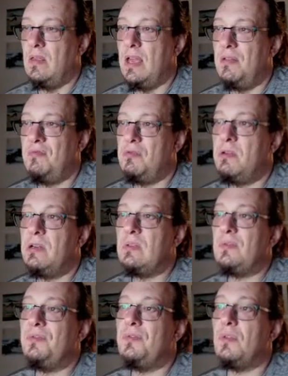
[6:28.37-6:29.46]

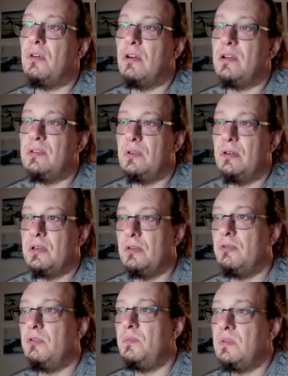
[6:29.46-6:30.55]
enforced for certain
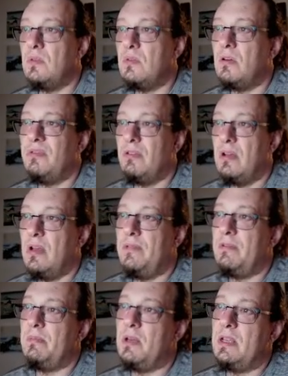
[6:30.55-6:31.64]
groups or for
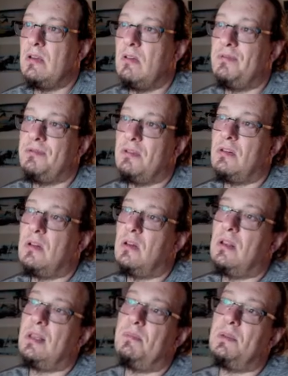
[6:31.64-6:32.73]
everybody or for
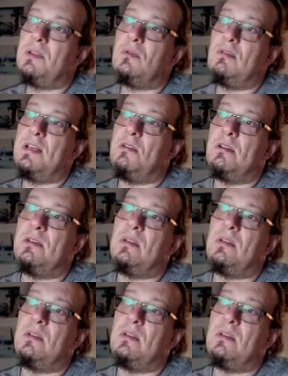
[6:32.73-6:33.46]
all administrators.